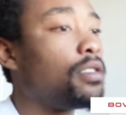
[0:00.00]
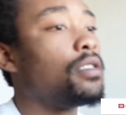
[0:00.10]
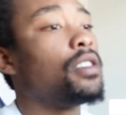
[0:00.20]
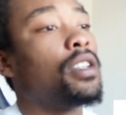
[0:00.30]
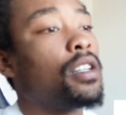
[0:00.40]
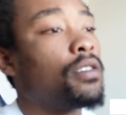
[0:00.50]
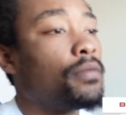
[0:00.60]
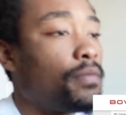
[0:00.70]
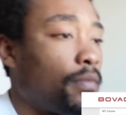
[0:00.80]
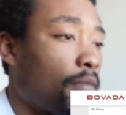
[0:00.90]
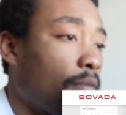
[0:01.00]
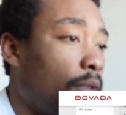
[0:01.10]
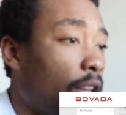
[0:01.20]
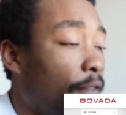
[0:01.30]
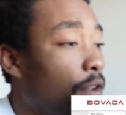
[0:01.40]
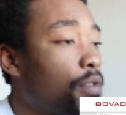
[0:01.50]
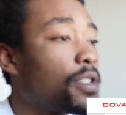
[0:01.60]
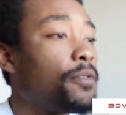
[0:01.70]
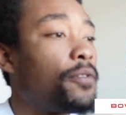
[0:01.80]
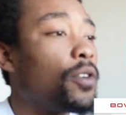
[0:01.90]
If it was
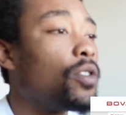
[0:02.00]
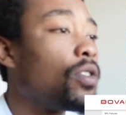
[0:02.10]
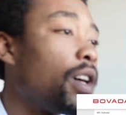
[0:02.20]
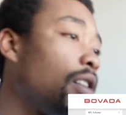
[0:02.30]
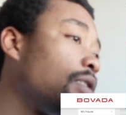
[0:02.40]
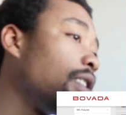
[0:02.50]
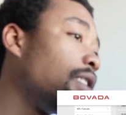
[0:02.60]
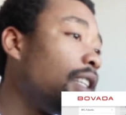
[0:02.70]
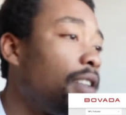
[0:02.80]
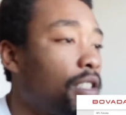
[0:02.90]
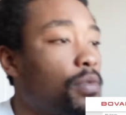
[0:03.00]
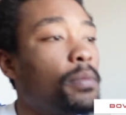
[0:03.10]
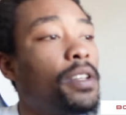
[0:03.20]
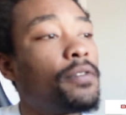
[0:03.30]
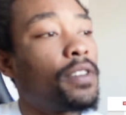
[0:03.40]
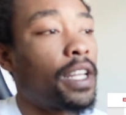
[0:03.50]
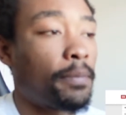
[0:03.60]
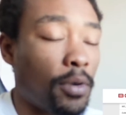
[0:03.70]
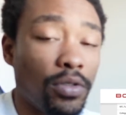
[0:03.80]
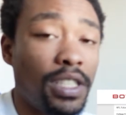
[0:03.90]
a full healthy team, this would be
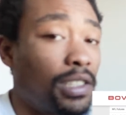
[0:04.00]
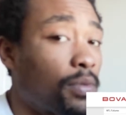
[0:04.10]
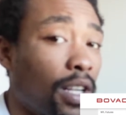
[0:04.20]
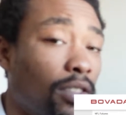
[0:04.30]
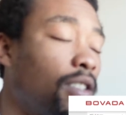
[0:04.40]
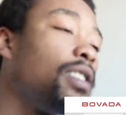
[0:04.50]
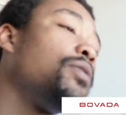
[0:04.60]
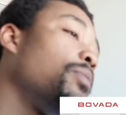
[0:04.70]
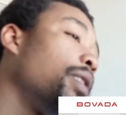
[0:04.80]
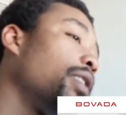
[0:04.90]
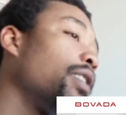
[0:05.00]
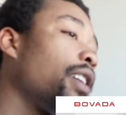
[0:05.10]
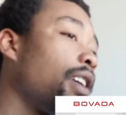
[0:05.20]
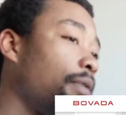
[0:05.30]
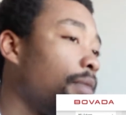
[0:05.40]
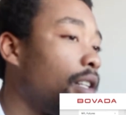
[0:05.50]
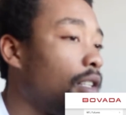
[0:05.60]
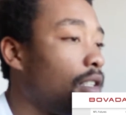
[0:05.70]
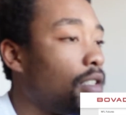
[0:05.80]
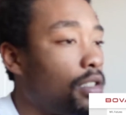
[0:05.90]
both teams were healthy. This would be a good game.
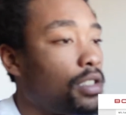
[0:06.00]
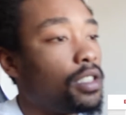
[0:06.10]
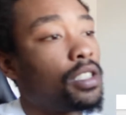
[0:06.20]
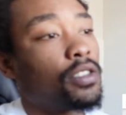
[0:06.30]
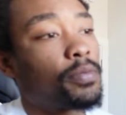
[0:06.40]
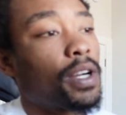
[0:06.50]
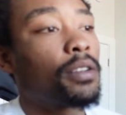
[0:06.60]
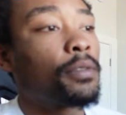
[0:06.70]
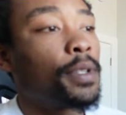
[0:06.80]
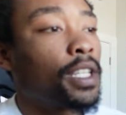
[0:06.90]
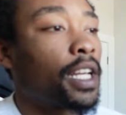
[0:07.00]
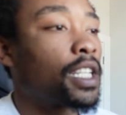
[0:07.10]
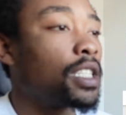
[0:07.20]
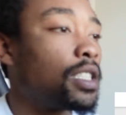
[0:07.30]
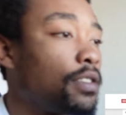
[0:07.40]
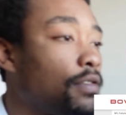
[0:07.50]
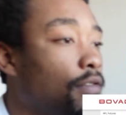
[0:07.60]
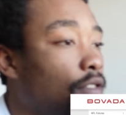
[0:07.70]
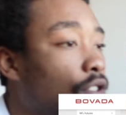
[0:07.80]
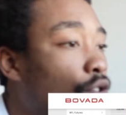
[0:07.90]
It'd probably be like a
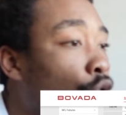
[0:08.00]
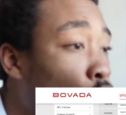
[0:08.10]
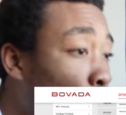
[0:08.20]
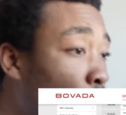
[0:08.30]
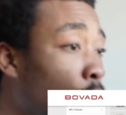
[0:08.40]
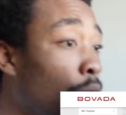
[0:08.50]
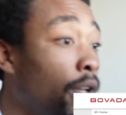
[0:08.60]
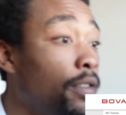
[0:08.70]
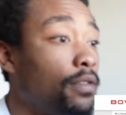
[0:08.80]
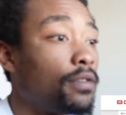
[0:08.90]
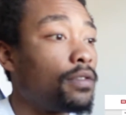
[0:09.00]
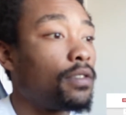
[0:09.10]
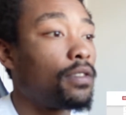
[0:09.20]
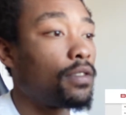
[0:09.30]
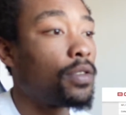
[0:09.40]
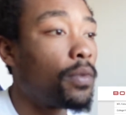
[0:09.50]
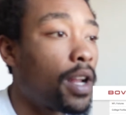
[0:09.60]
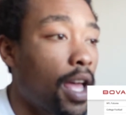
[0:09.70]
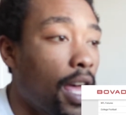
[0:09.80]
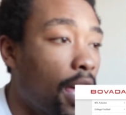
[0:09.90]

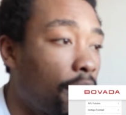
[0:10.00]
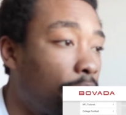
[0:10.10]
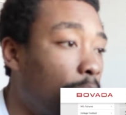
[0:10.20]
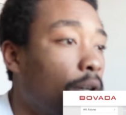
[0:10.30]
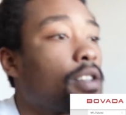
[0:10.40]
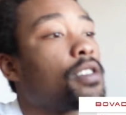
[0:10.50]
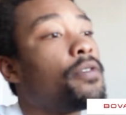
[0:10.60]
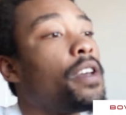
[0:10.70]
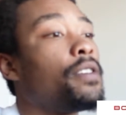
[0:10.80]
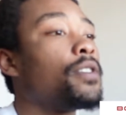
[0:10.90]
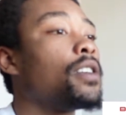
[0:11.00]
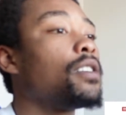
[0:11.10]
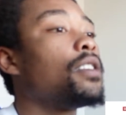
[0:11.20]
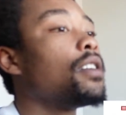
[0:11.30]
2.5 Bucks favorite,